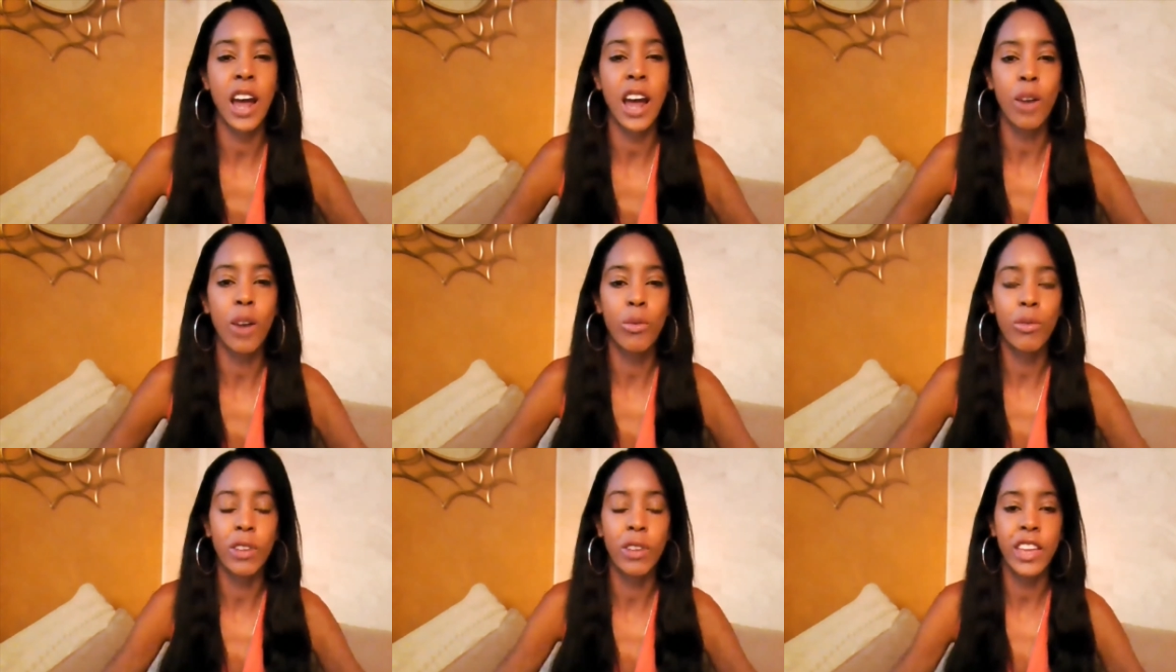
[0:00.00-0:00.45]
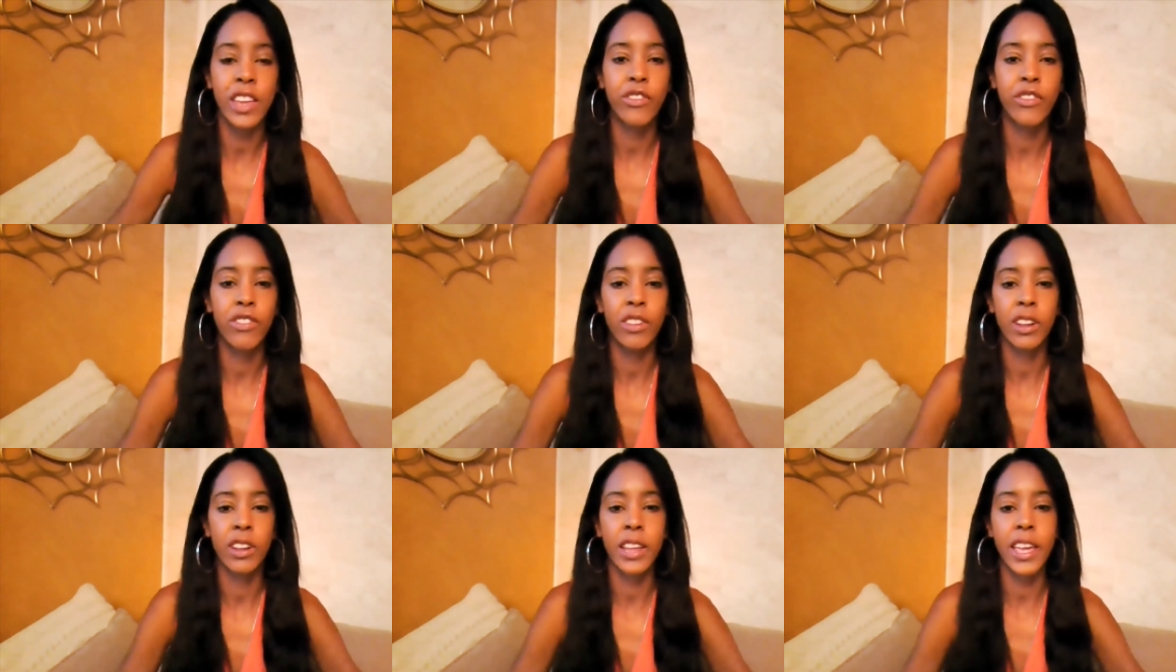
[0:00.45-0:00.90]
not really
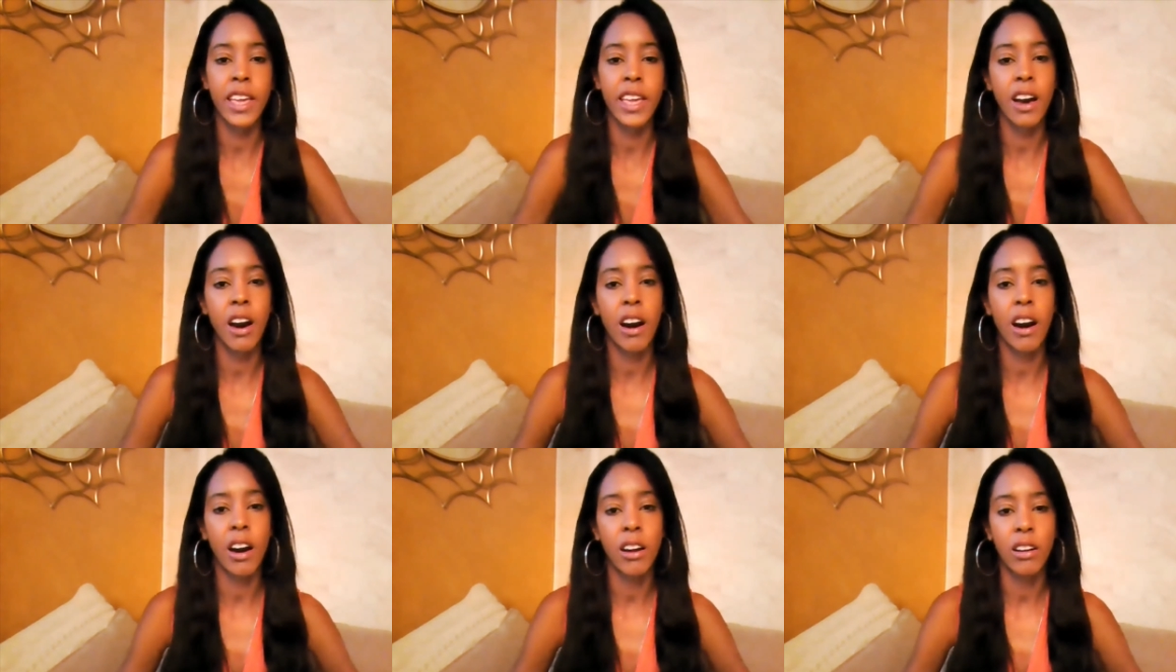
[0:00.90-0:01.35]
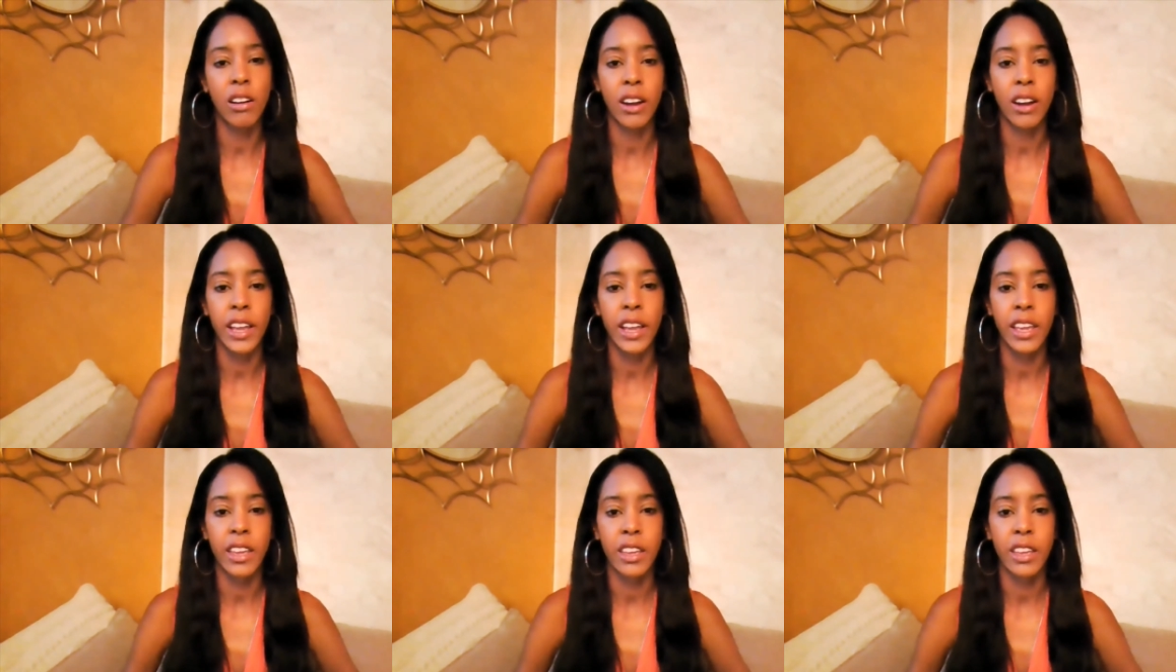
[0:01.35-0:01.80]
fully
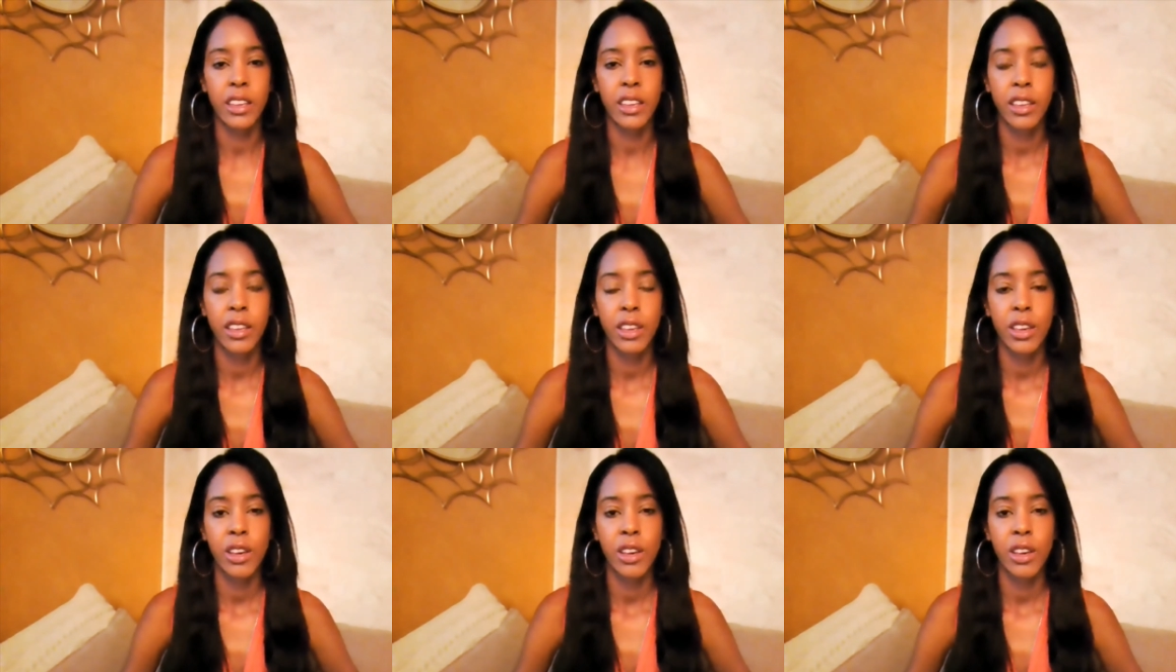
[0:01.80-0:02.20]
honoring